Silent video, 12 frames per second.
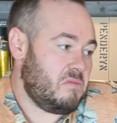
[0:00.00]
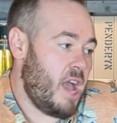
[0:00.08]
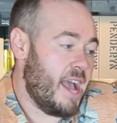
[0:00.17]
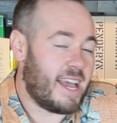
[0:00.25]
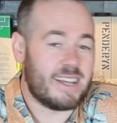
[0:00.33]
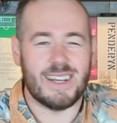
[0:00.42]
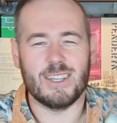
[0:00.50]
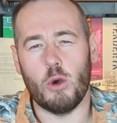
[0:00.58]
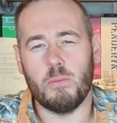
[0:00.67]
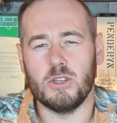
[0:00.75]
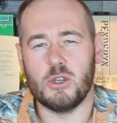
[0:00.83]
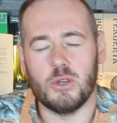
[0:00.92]
I guess that's
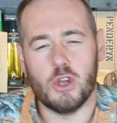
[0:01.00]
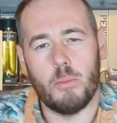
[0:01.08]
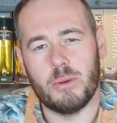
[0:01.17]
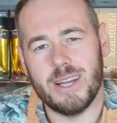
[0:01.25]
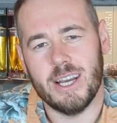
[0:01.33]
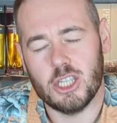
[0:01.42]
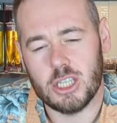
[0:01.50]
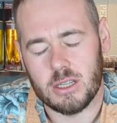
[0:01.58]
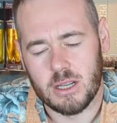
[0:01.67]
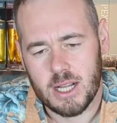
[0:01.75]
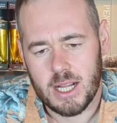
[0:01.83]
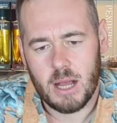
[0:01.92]
open to interpretation,
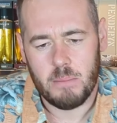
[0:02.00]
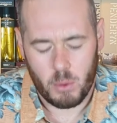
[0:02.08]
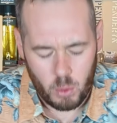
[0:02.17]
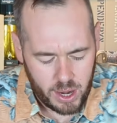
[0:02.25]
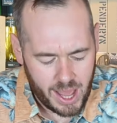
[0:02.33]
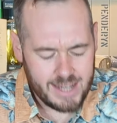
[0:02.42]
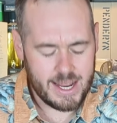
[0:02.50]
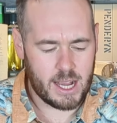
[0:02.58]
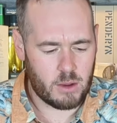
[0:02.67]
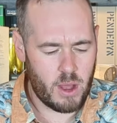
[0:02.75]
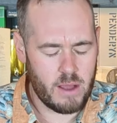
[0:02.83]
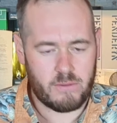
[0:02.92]
but what I
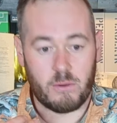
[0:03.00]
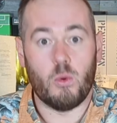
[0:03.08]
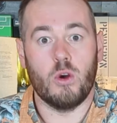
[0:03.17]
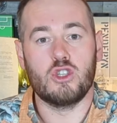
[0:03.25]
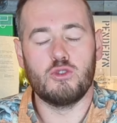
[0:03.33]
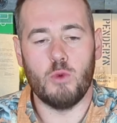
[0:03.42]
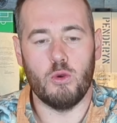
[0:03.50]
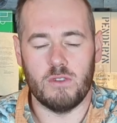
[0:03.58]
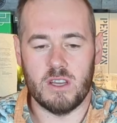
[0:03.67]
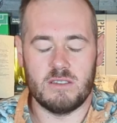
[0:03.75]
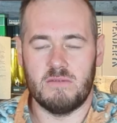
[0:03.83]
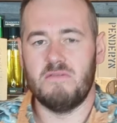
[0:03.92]
take away from what smooth
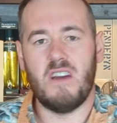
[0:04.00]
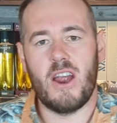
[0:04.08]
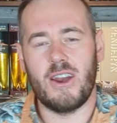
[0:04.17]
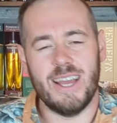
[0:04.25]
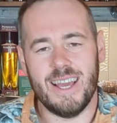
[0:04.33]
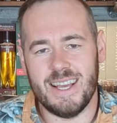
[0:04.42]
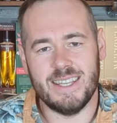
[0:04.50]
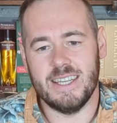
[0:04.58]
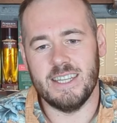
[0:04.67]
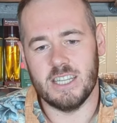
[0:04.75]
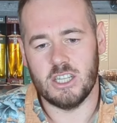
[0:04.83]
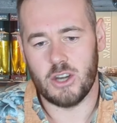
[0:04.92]
is, very
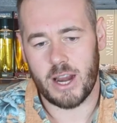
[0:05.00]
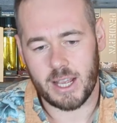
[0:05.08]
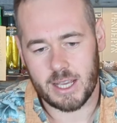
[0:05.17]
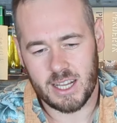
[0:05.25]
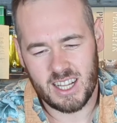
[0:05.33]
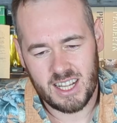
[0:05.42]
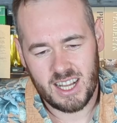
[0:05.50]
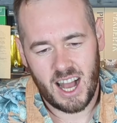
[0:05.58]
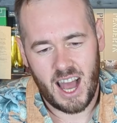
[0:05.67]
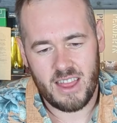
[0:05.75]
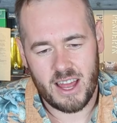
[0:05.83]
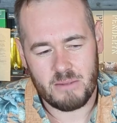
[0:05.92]
easy to drink,
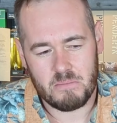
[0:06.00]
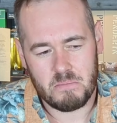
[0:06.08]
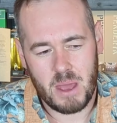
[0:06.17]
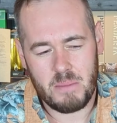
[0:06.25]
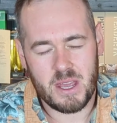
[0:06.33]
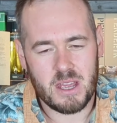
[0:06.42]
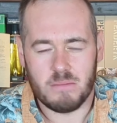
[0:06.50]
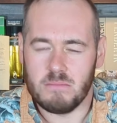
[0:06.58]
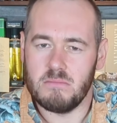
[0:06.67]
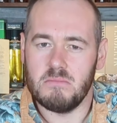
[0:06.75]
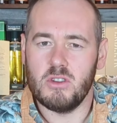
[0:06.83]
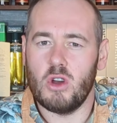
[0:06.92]
and then maybe
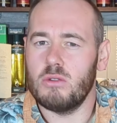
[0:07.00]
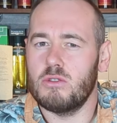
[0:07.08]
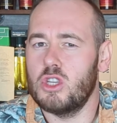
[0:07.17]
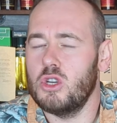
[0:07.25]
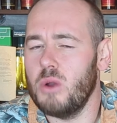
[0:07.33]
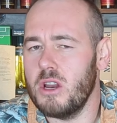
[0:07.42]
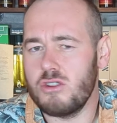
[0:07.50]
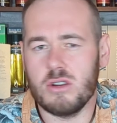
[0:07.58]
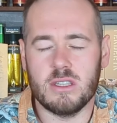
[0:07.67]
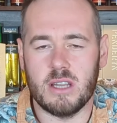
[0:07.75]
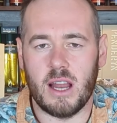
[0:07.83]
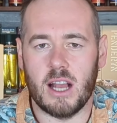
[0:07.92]
not too
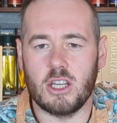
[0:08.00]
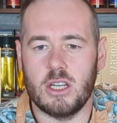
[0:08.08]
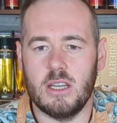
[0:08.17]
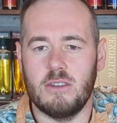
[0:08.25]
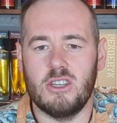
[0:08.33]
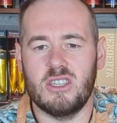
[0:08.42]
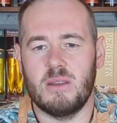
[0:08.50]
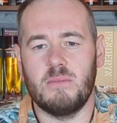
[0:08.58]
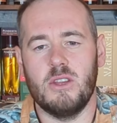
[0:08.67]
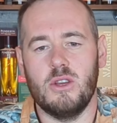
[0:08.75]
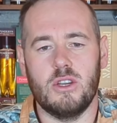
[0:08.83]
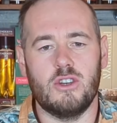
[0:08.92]
interesting actually, it's just
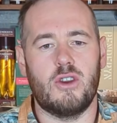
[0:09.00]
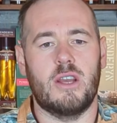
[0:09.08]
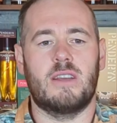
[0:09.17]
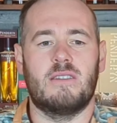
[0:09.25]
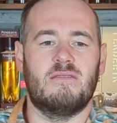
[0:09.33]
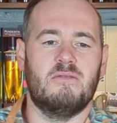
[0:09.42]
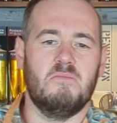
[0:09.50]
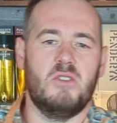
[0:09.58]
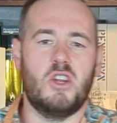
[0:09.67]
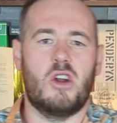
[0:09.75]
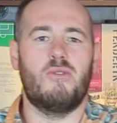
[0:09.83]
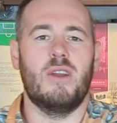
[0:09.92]
something you can drink and
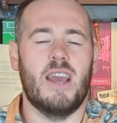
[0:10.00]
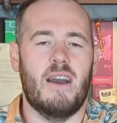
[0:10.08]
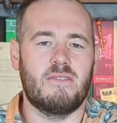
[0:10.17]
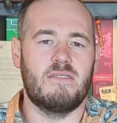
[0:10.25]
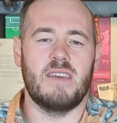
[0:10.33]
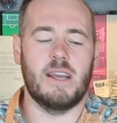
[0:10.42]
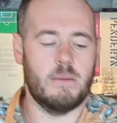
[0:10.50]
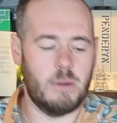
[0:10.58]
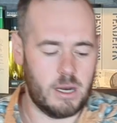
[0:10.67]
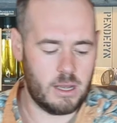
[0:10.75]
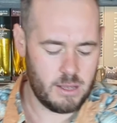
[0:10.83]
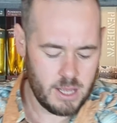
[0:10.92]
you don't really have to think
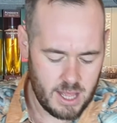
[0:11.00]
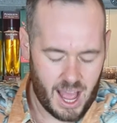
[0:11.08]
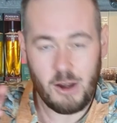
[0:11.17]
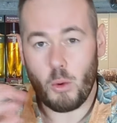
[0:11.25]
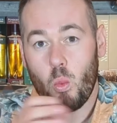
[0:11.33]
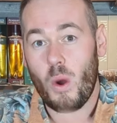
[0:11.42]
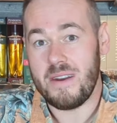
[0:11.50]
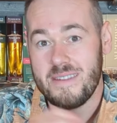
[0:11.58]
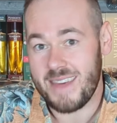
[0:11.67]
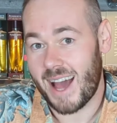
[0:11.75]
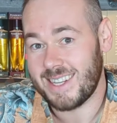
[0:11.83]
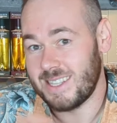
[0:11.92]
about it. I don't
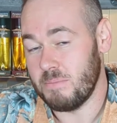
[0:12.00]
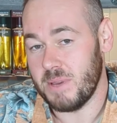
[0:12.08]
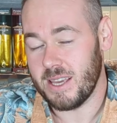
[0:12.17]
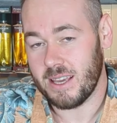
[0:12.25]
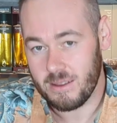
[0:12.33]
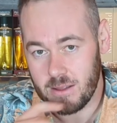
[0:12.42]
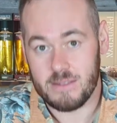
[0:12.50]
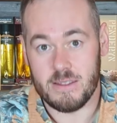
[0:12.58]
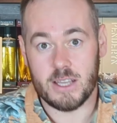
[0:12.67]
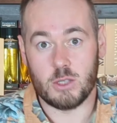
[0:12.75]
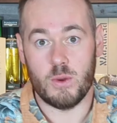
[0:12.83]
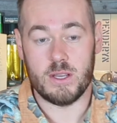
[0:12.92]
want that to be
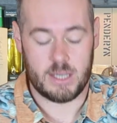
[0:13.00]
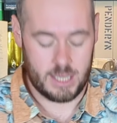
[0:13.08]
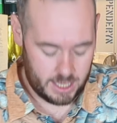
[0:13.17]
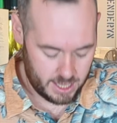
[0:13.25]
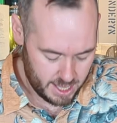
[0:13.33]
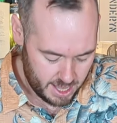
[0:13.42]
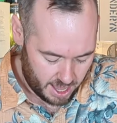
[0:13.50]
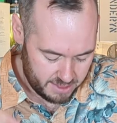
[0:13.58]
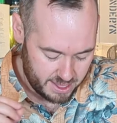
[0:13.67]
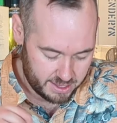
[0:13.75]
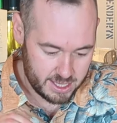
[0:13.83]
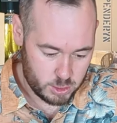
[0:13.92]
this whiskey. I
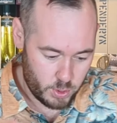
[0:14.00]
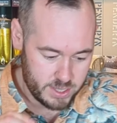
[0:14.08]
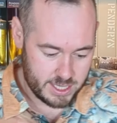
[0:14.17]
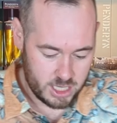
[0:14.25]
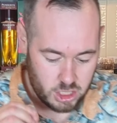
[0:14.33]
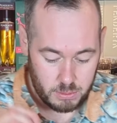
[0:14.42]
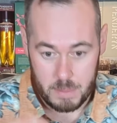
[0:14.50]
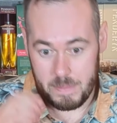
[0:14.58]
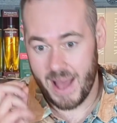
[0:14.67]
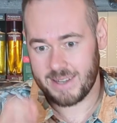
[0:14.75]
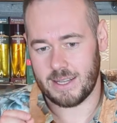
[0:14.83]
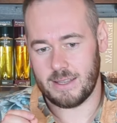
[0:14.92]
think this whiskey should be
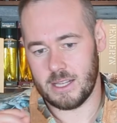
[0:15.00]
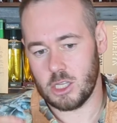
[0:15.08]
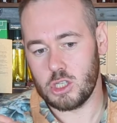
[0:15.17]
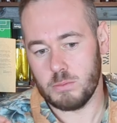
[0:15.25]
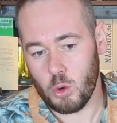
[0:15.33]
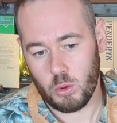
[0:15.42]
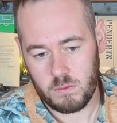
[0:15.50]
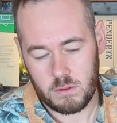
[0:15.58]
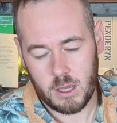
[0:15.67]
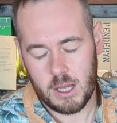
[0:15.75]
better than smooth.